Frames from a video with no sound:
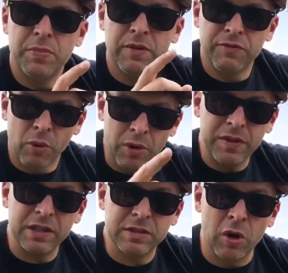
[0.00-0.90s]
Before
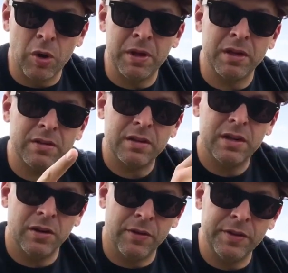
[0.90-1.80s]
this moment,
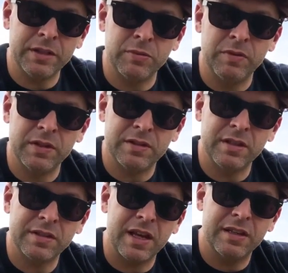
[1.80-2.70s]
in all these movies,
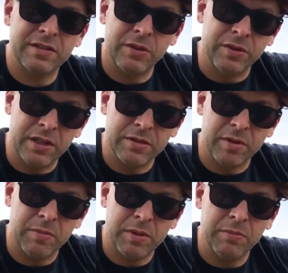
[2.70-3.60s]
this guy has killed these
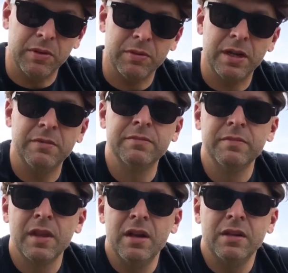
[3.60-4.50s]
many people, right?
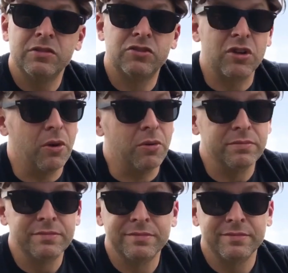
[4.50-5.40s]
So,
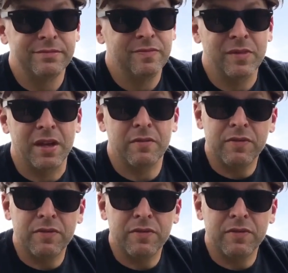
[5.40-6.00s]
like,